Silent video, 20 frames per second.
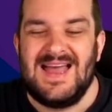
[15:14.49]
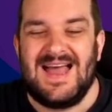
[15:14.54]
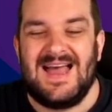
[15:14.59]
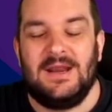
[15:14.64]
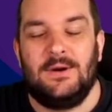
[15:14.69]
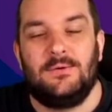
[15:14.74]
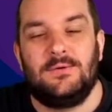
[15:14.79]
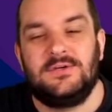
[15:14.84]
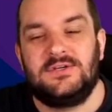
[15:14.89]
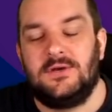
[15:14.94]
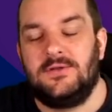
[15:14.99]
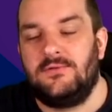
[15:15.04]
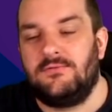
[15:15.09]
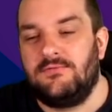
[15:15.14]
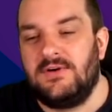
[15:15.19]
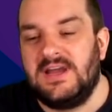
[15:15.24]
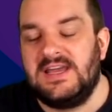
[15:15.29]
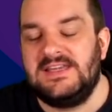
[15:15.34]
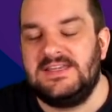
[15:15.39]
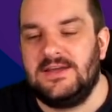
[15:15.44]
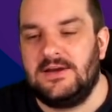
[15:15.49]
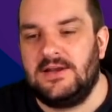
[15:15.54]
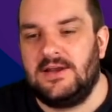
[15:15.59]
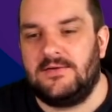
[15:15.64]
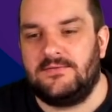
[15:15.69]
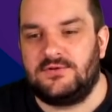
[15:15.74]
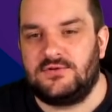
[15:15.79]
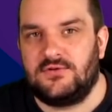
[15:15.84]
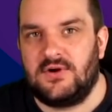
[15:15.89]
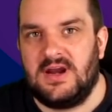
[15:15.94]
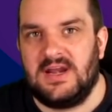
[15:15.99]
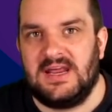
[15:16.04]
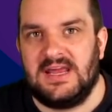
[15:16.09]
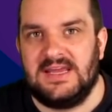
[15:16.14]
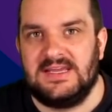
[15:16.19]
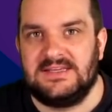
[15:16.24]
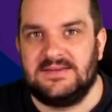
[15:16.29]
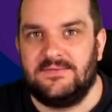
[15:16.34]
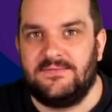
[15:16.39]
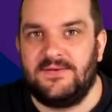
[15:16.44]
And also, the reason I love Trent
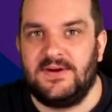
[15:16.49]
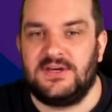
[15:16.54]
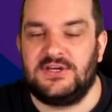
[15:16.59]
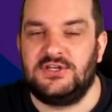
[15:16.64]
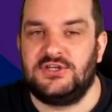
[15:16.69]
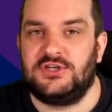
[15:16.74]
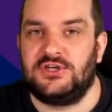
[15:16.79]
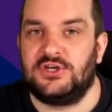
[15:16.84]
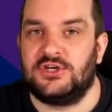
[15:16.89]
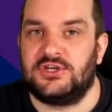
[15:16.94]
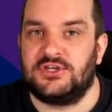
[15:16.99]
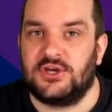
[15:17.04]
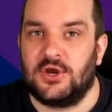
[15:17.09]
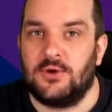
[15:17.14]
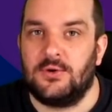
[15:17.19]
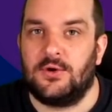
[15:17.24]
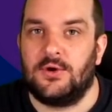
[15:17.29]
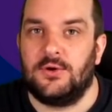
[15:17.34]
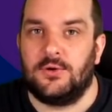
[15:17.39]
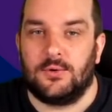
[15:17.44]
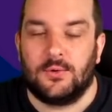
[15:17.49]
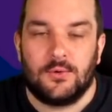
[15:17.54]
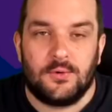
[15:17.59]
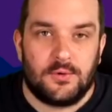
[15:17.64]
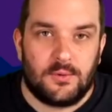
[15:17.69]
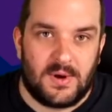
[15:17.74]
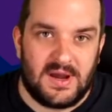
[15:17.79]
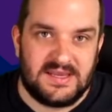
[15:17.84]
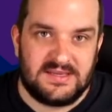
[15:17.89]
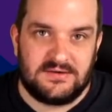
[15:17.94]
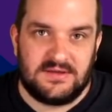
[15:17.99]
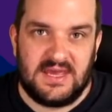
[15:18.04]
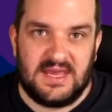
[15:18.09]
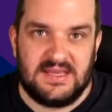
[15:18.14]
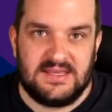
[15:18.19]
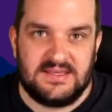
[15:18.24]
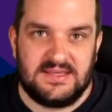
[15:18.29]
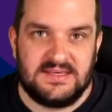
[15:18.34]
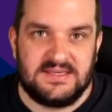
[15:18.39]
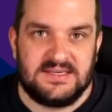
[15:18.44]
is the fixtures are just so good all the way to the
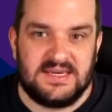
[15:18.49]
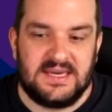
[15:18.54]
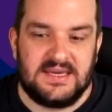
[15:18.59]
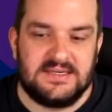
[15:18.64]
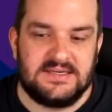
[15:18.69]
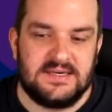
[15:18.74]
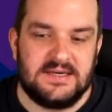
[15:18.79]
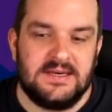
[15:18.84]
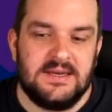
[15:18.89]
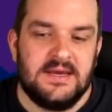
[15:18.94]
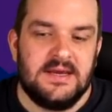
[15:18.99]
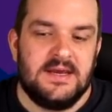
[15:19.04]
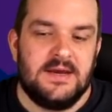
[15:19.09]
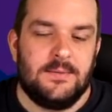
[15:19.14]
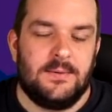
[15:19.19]
end of the season.